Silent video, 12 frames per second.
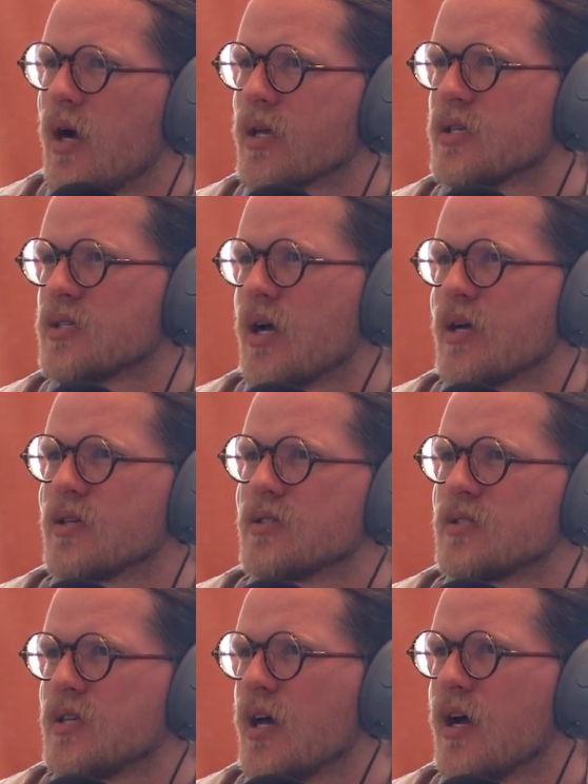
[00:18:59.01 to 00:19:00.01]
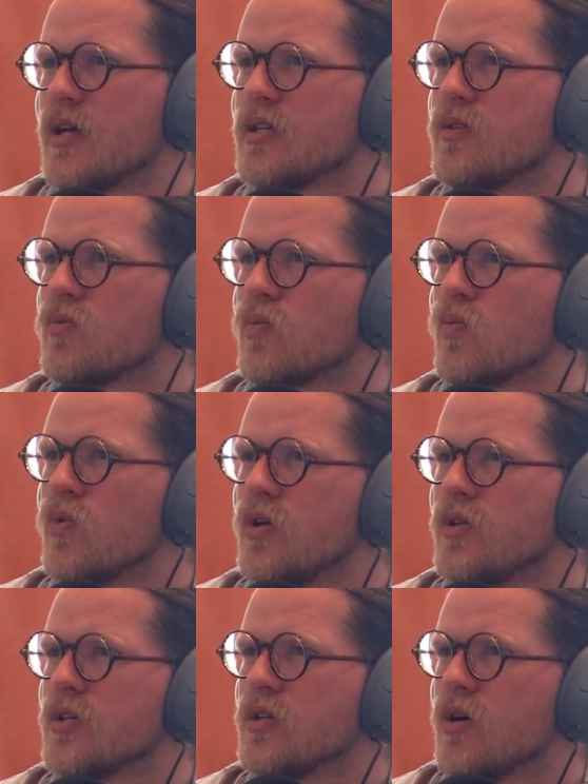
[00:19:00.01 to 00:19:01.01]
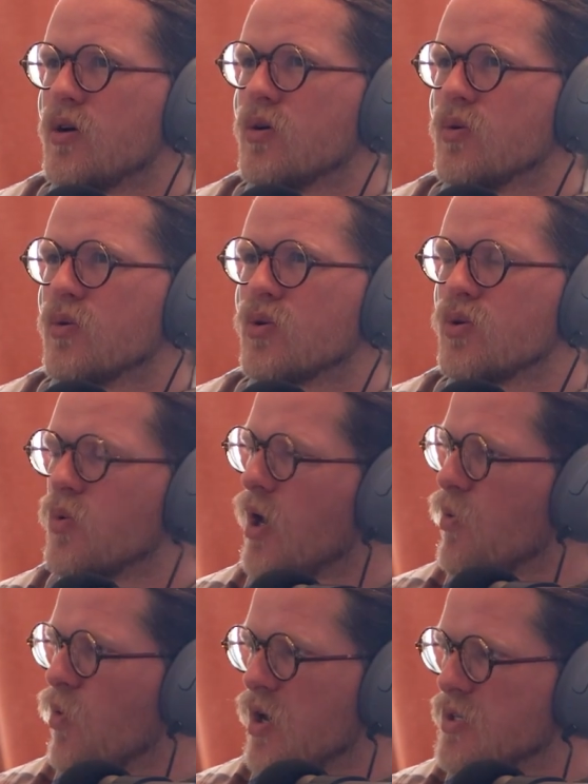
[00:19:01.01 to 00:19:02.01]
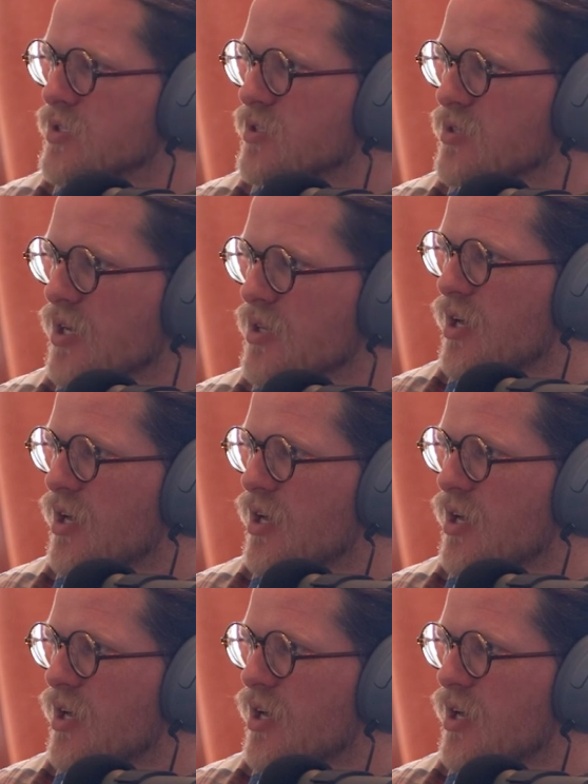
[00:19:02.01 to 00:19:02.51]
I guess, yeah, I didn't really know who I was